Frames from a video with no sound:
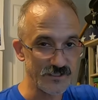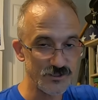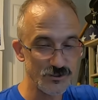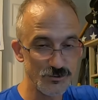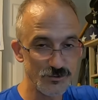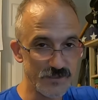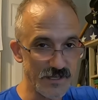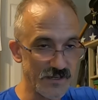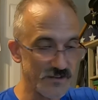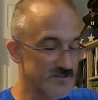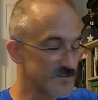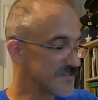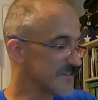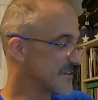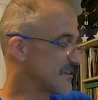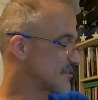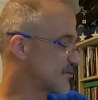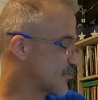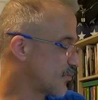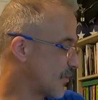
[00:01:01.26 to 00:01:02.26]

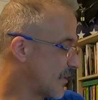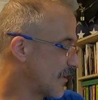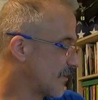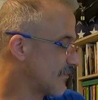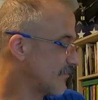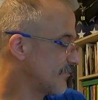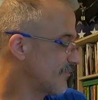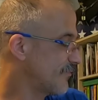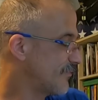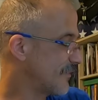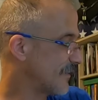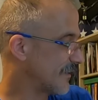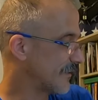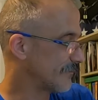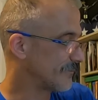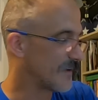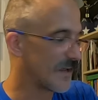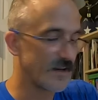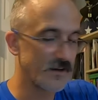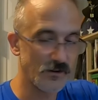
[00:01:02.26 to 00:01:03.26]
2012,
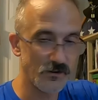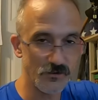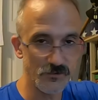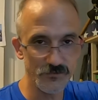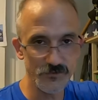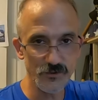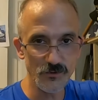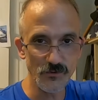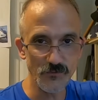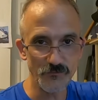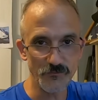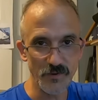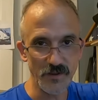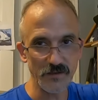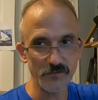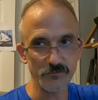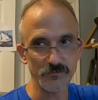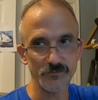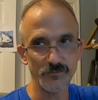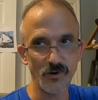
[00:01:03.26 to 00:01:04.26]
not all of you have
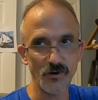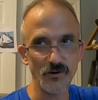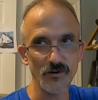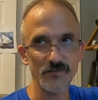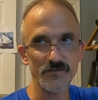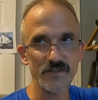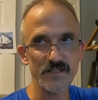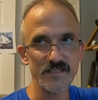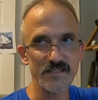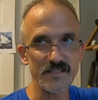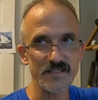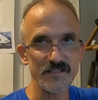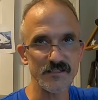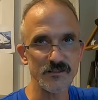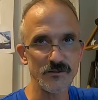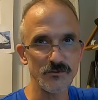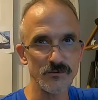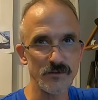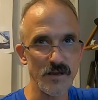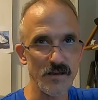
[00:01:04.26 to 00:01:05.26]
been part of it since
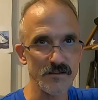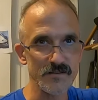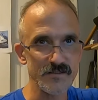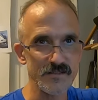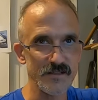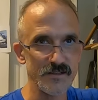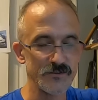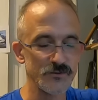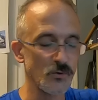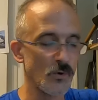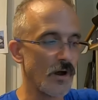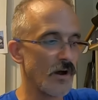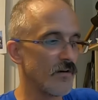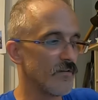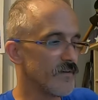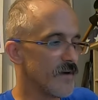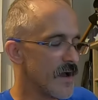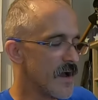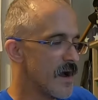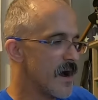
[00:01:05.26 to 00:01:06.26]
2012,
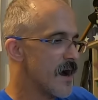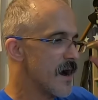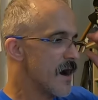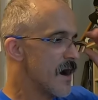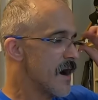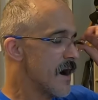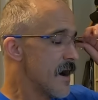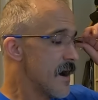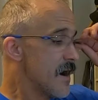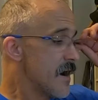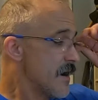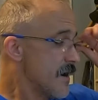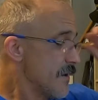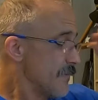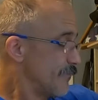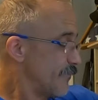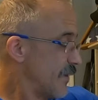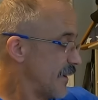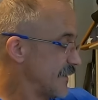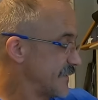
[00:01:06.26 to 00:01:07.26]

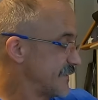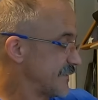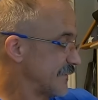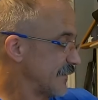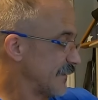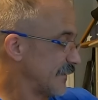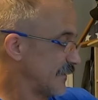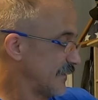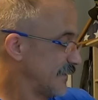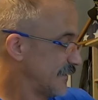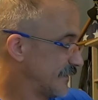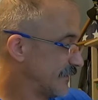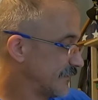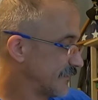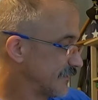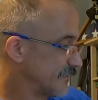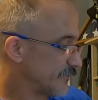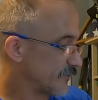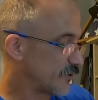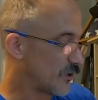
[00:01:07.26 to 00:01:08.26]
but
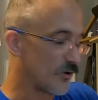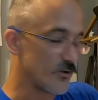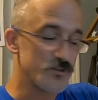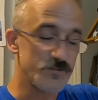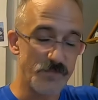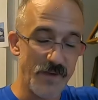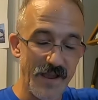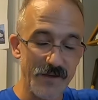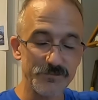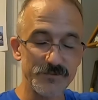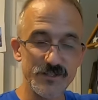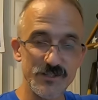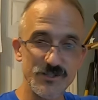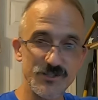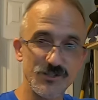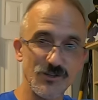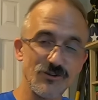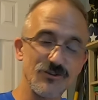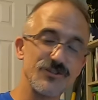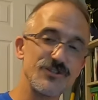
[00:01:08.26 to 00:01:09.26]
Coach Baptist
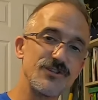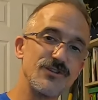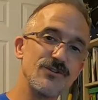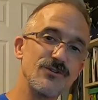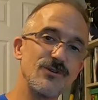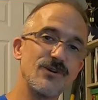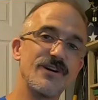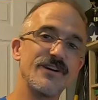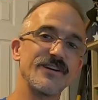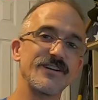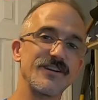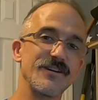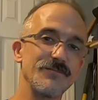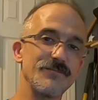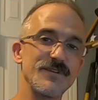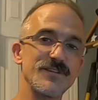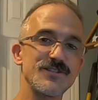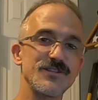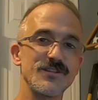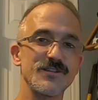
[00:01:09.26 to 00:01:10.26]
Church, you
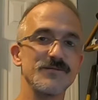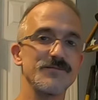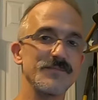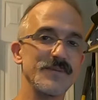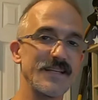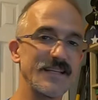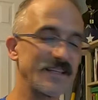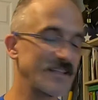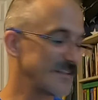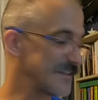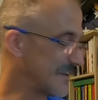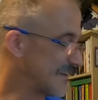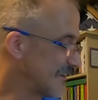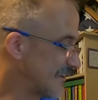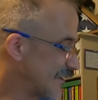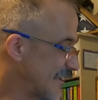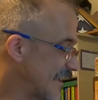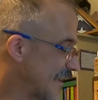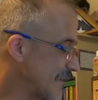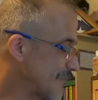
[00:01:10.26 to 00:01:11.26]
commissioned me in
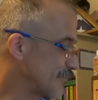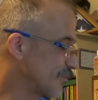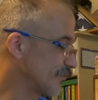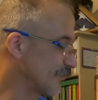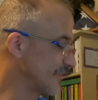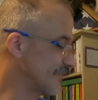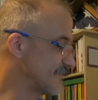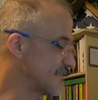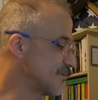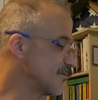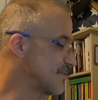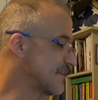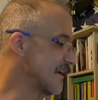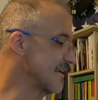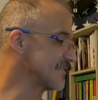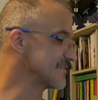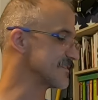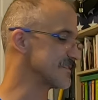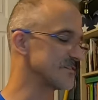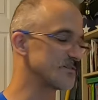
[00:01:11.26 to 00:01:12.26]
April of
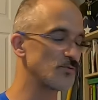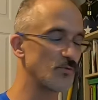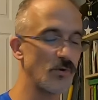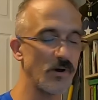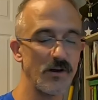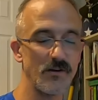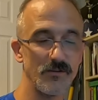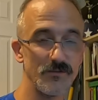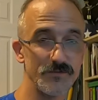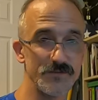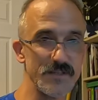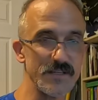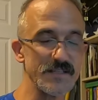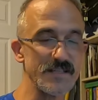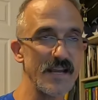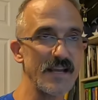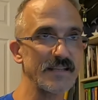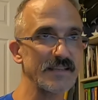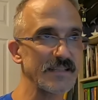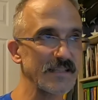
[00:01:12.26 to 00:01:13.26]
2012 to
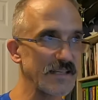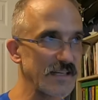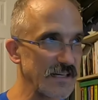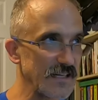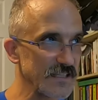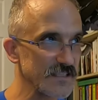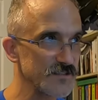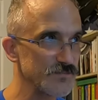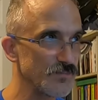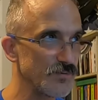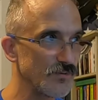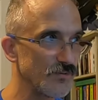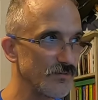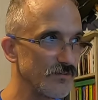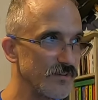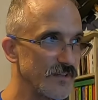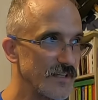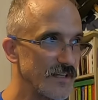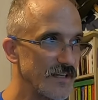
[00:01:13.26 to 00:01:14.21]
take the gospel